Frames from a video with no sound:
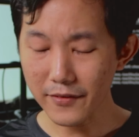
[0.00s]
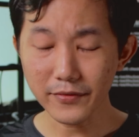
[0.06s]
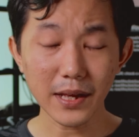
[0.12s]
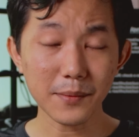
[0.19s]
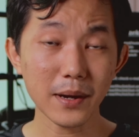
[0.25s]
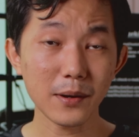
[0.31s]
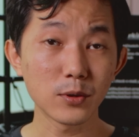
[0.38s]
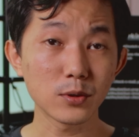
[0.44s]
Every
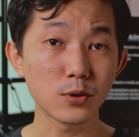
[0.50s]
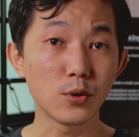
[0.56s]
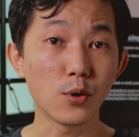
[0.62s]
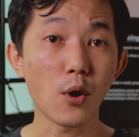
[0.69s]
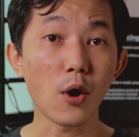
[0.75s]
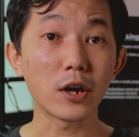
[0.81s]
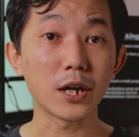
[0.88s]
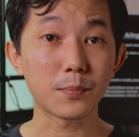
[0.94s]
time I would
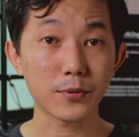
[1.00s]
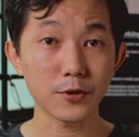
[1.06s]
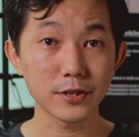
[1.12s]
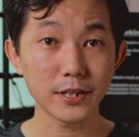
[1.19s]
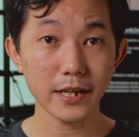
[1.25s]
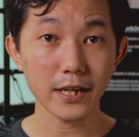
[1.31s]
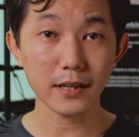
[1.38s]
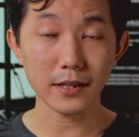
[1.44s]
go on a
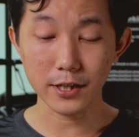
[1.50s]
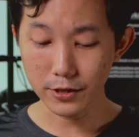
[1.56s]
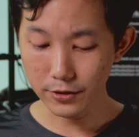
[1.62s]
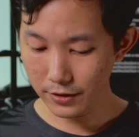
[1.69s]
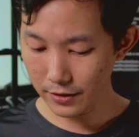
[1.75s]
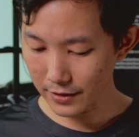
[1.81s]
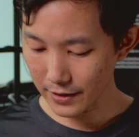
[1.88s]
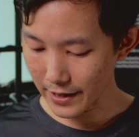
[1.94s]
project
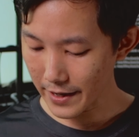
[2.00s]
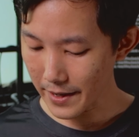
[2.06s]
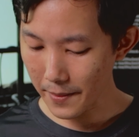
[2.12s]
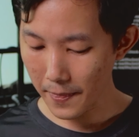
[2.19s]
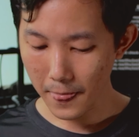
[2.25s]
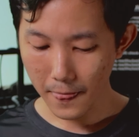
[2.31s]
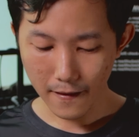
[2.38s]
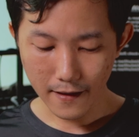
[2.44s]
shoot, right,